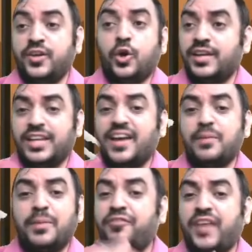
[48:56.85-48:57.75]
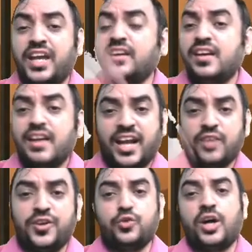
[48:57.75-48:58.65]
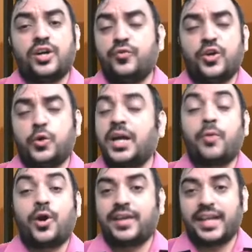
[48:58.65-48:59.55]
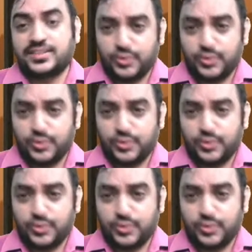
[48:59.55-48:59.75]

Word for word: We don't divide by 5 and we, do, we don't amortize.